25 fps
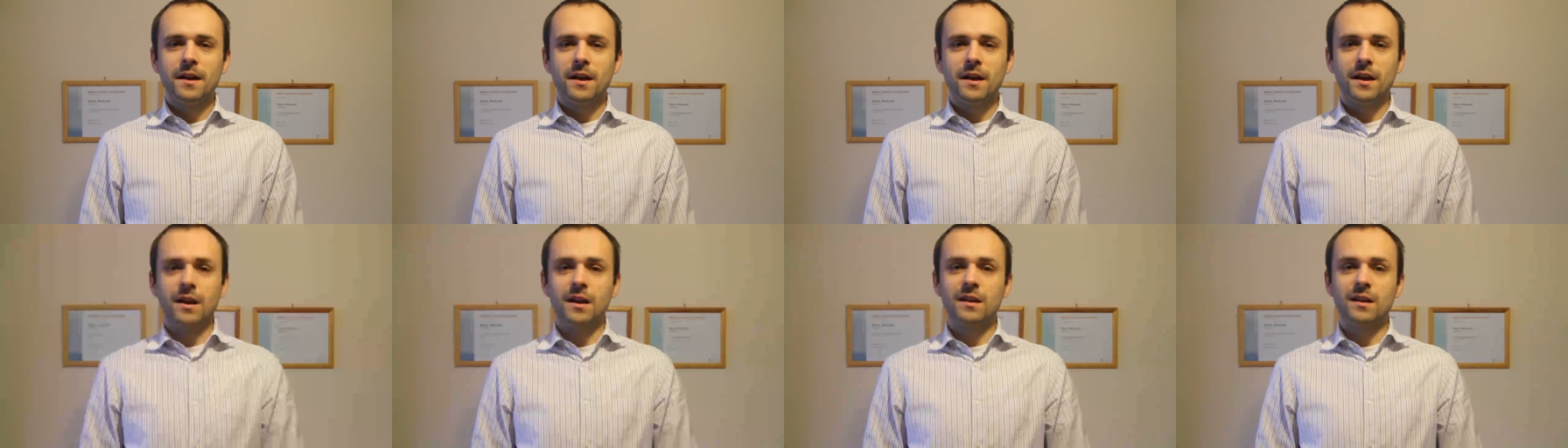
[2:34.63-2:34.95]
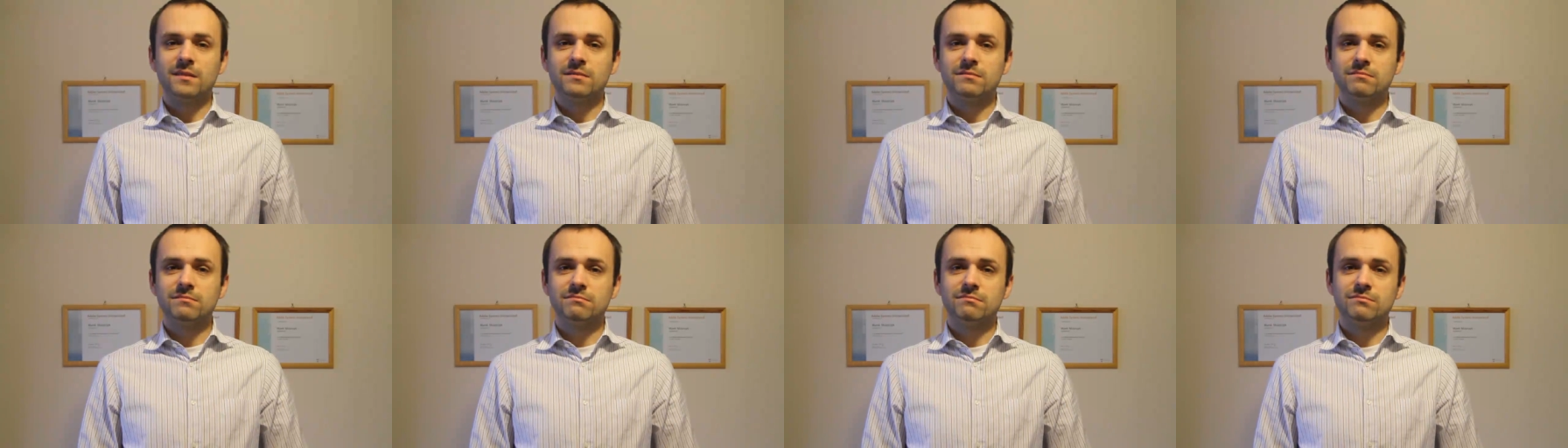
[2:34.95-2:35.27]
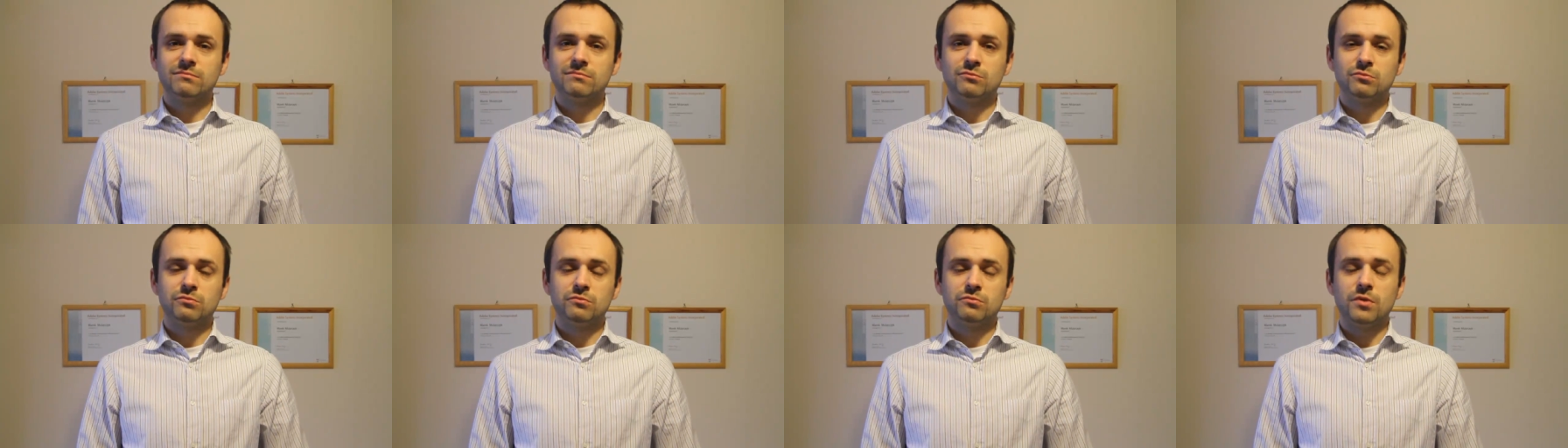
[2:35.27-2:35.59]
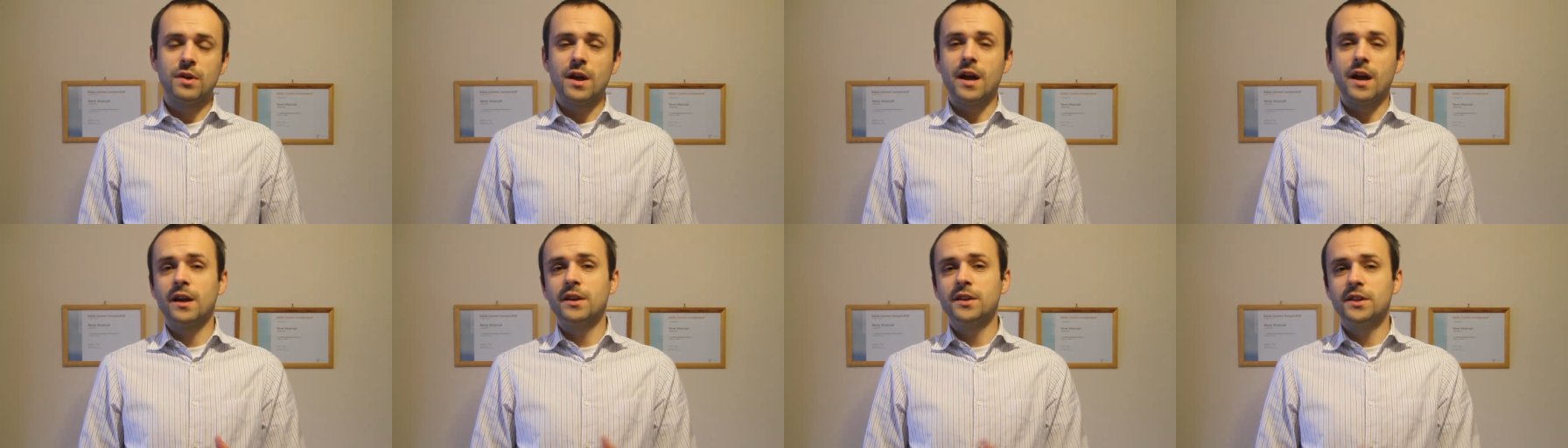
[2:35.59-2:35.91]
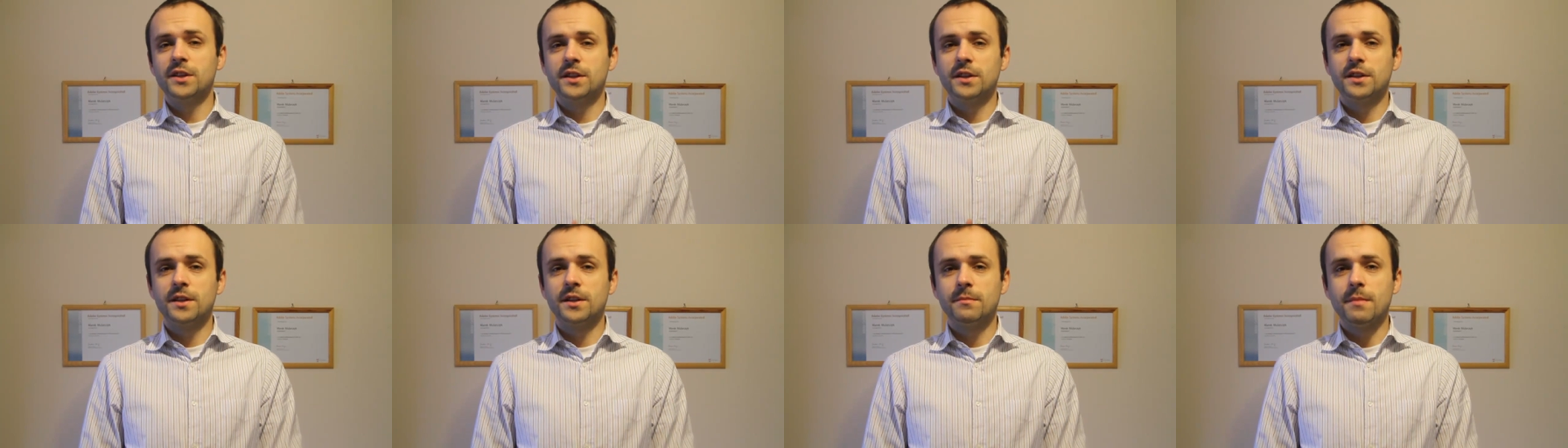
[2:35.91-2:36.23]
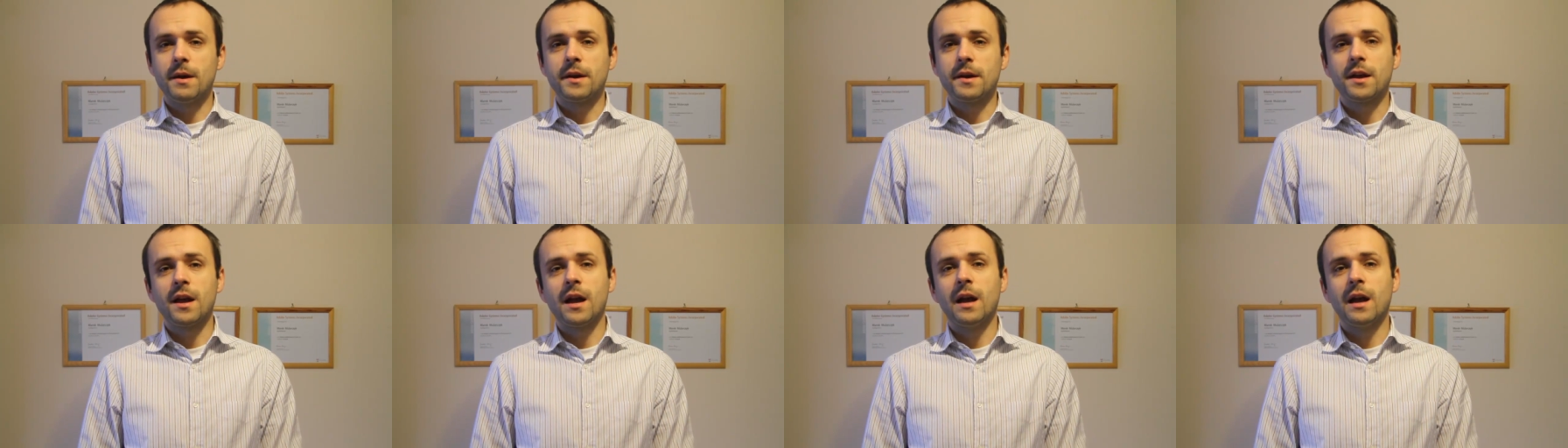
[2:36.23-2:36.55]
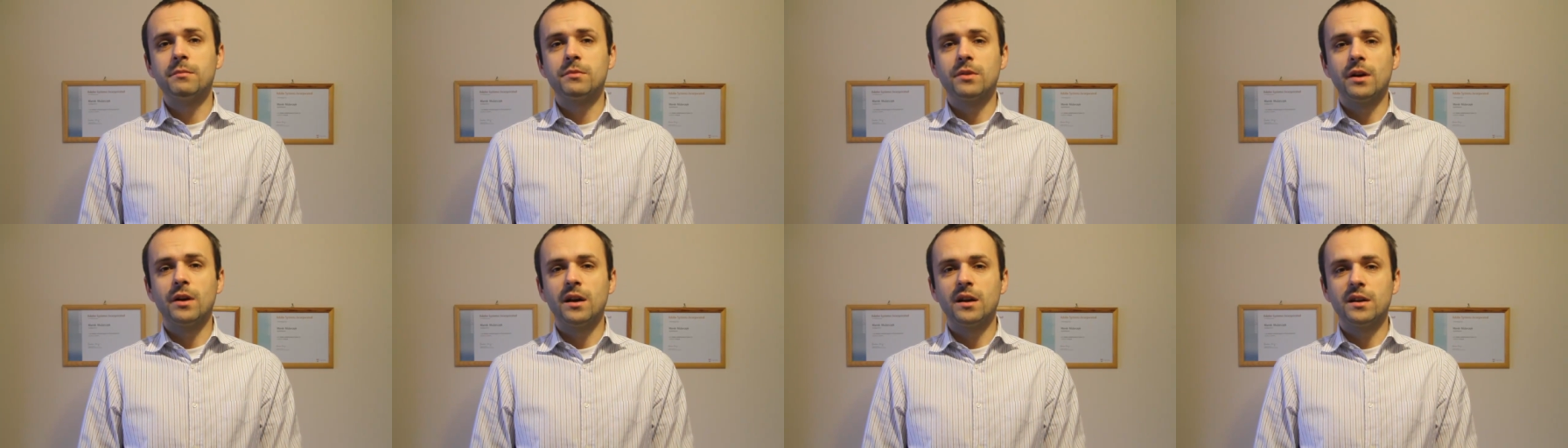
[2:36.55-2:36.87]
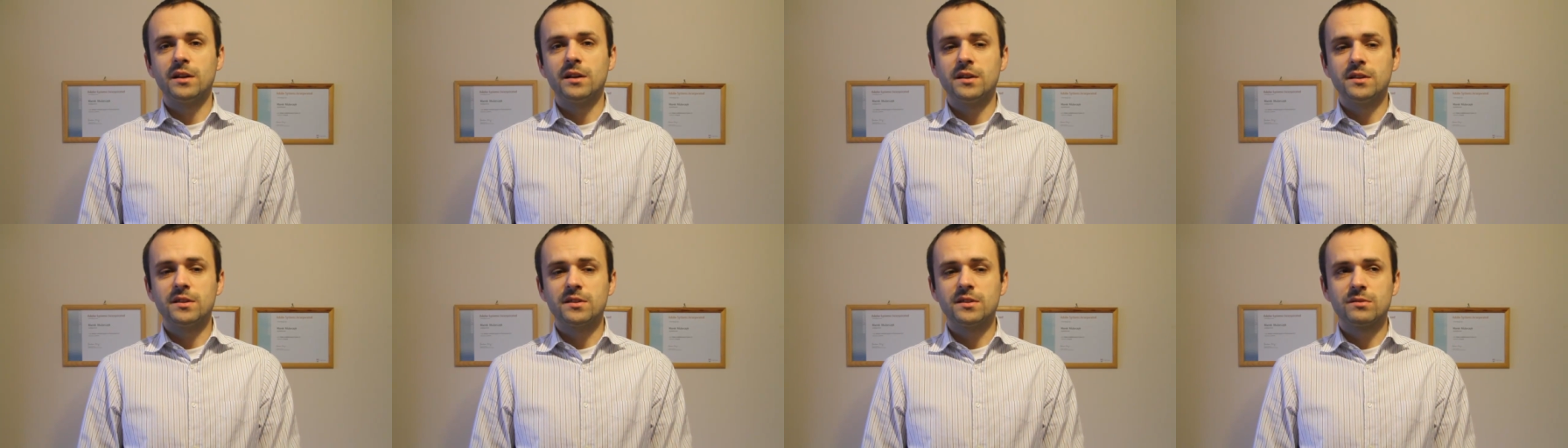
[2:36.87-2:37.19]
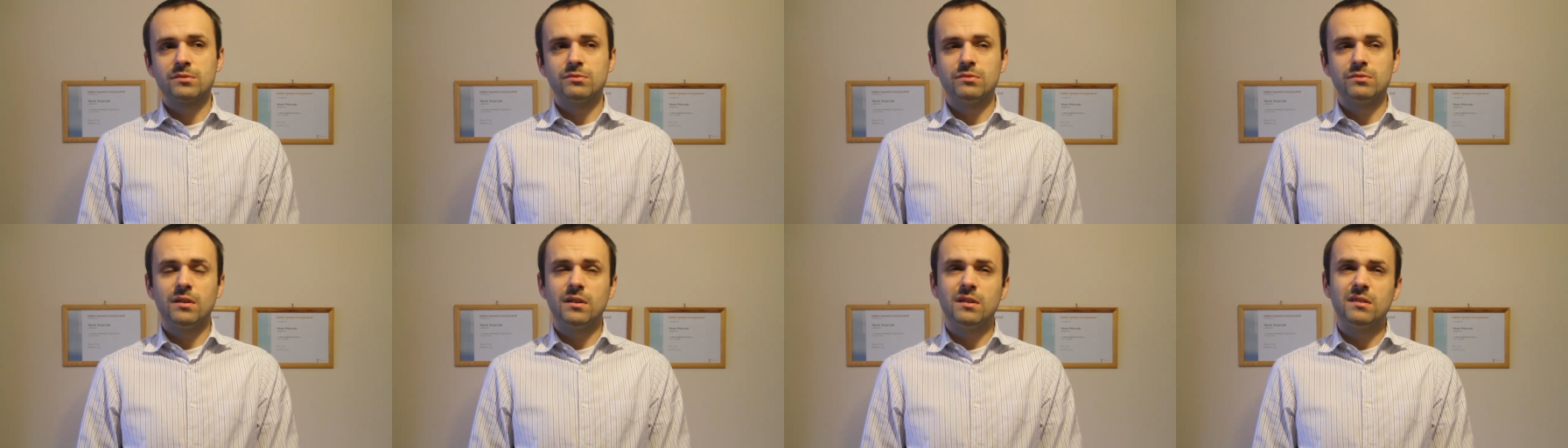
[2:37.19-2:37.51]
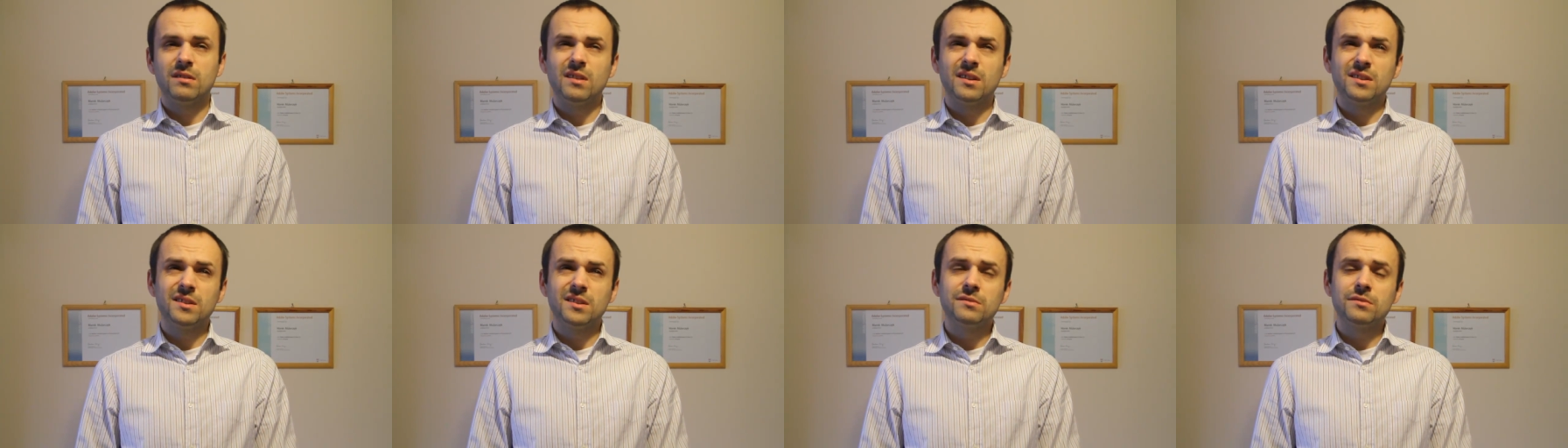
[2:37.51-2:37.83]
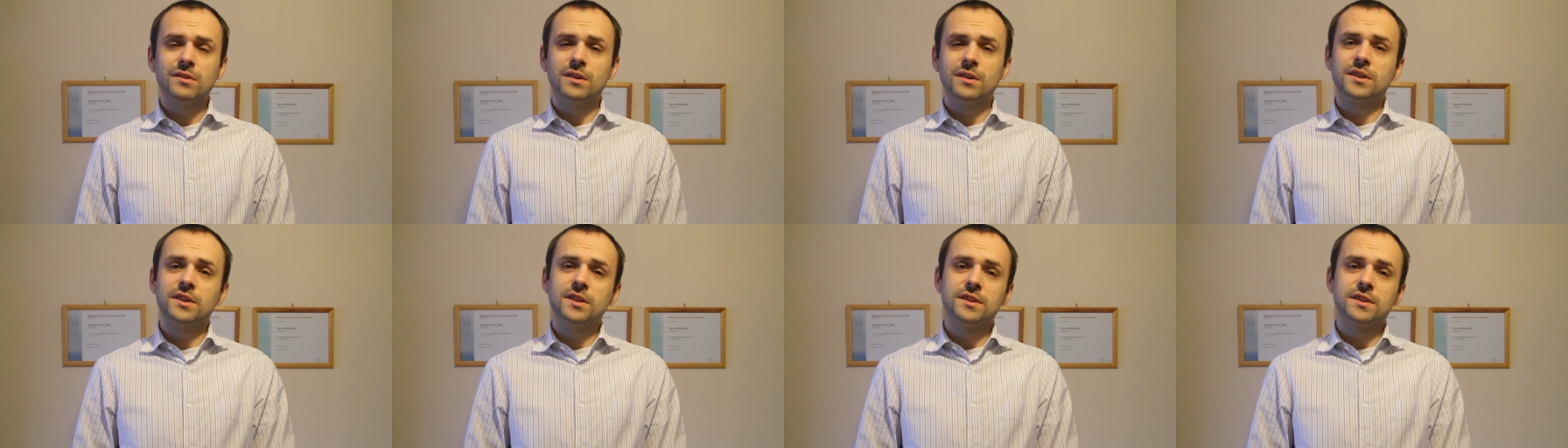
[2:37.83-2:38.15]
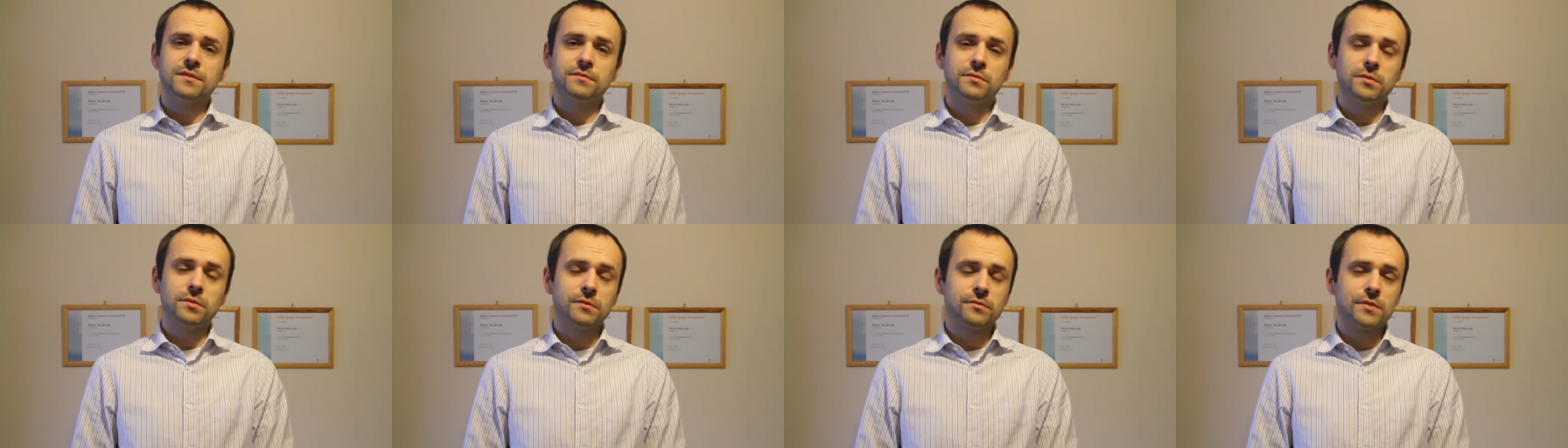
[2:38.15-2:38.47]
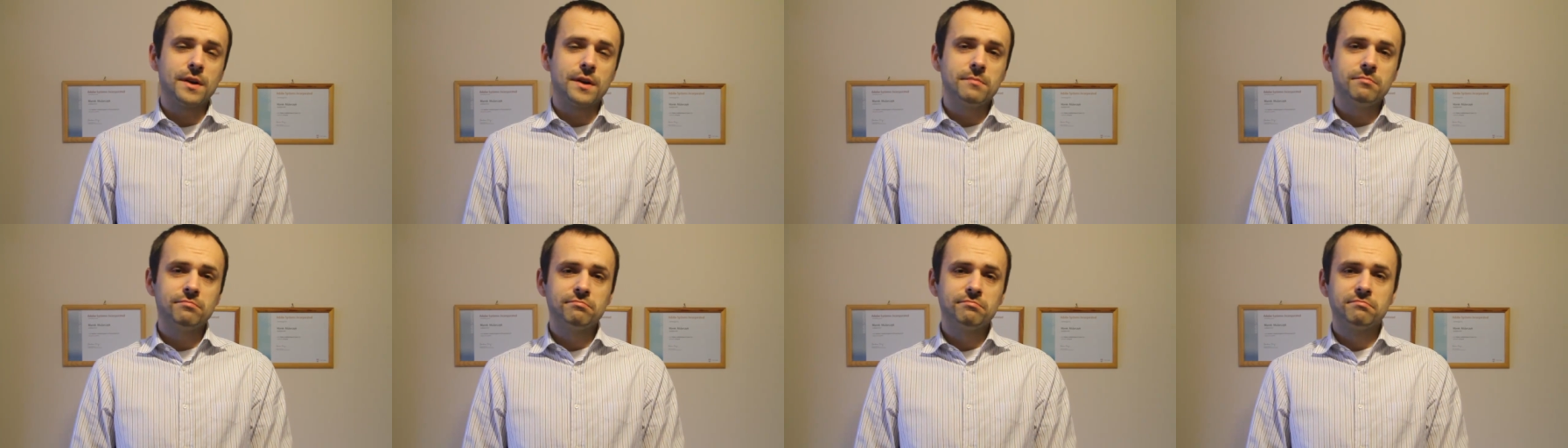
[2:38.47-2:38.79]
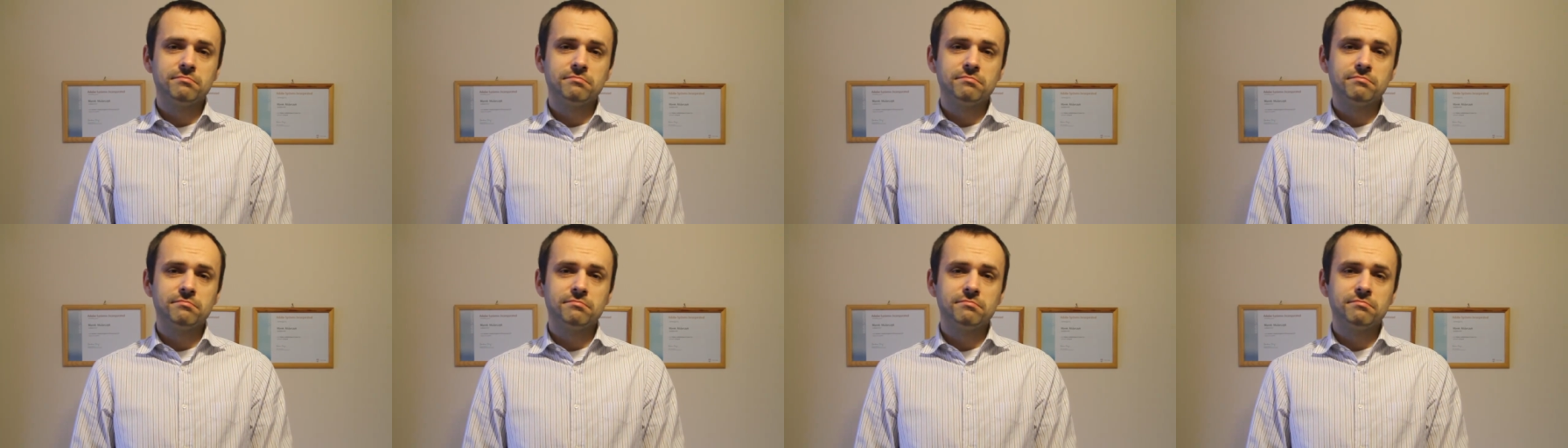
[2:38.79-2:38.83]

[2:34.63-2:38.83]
and what I needed in my camera is, well, I didn't really need a full frame.